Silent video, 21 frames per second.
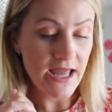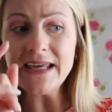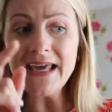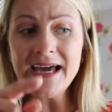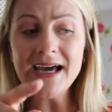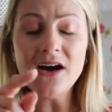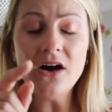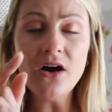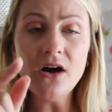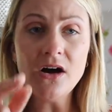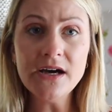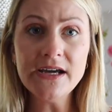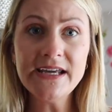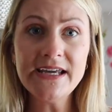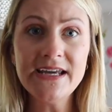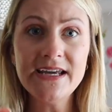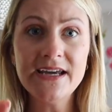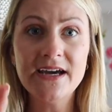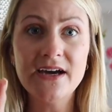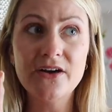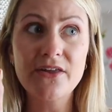Yeah,
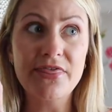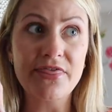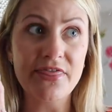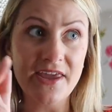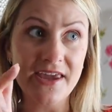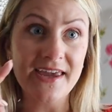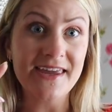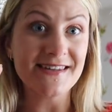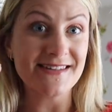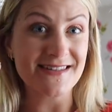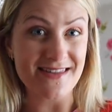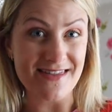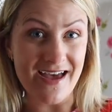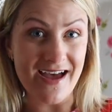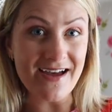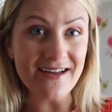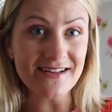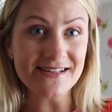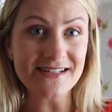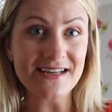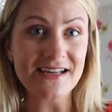I think it's
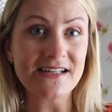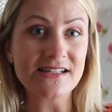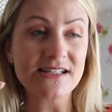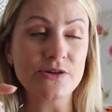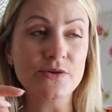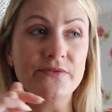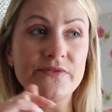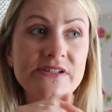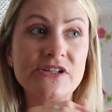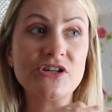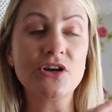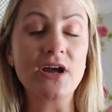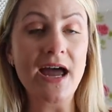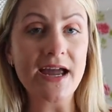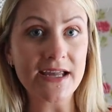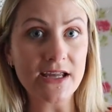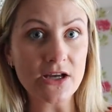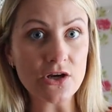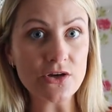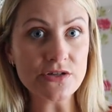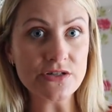that. And so obviously you
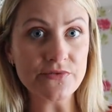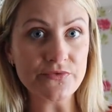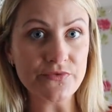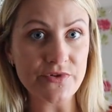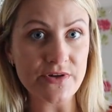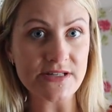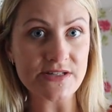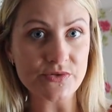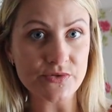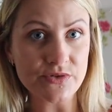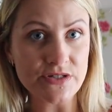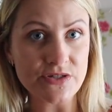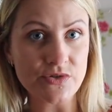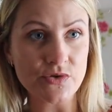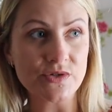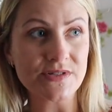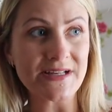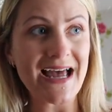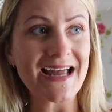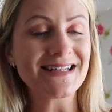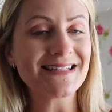can get gluten-free soy
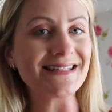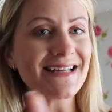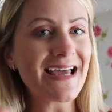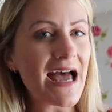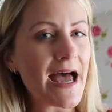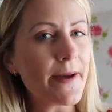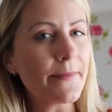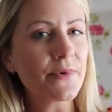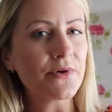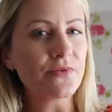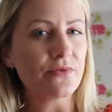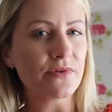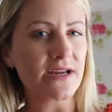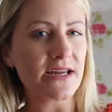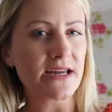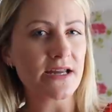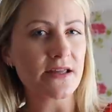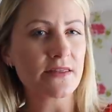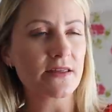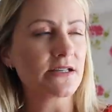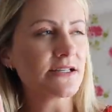sauce and
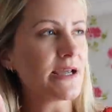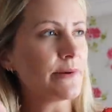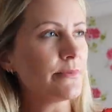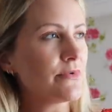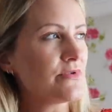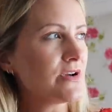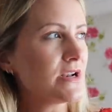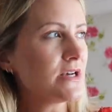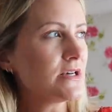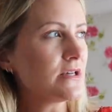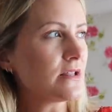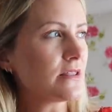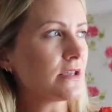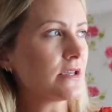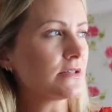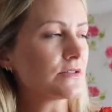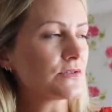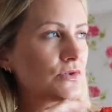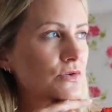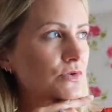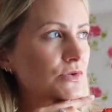tamarind
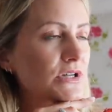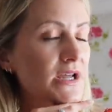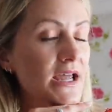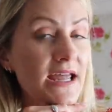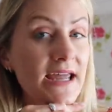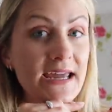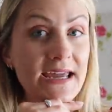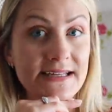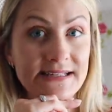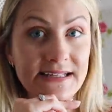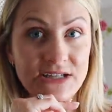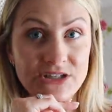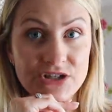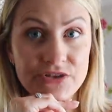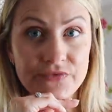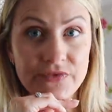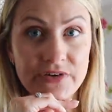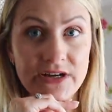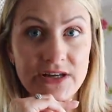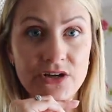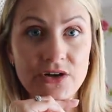it's called, is
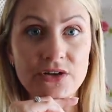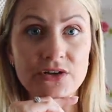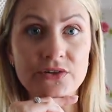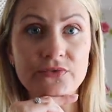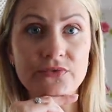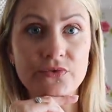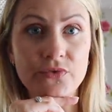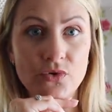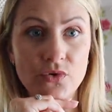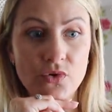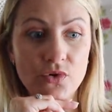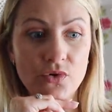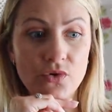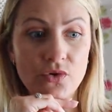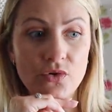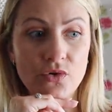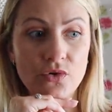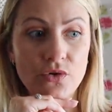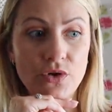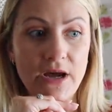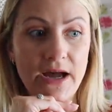actually really good
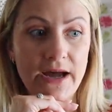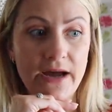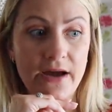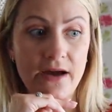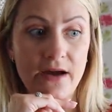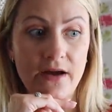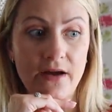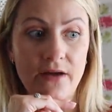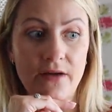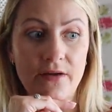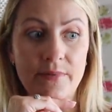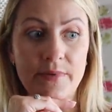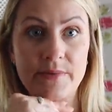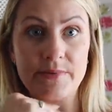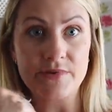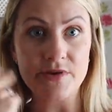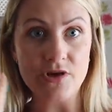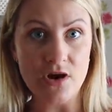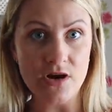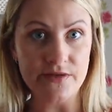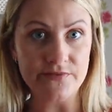for
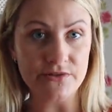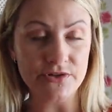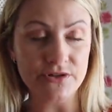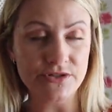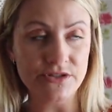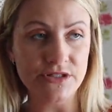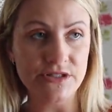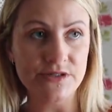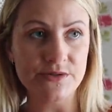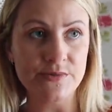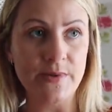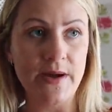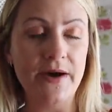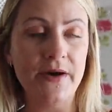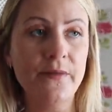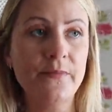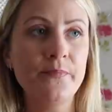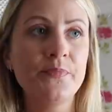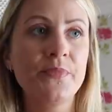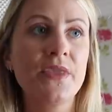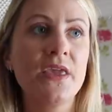people that can't have gluten as
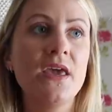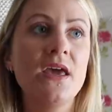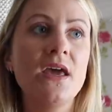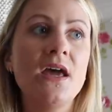well.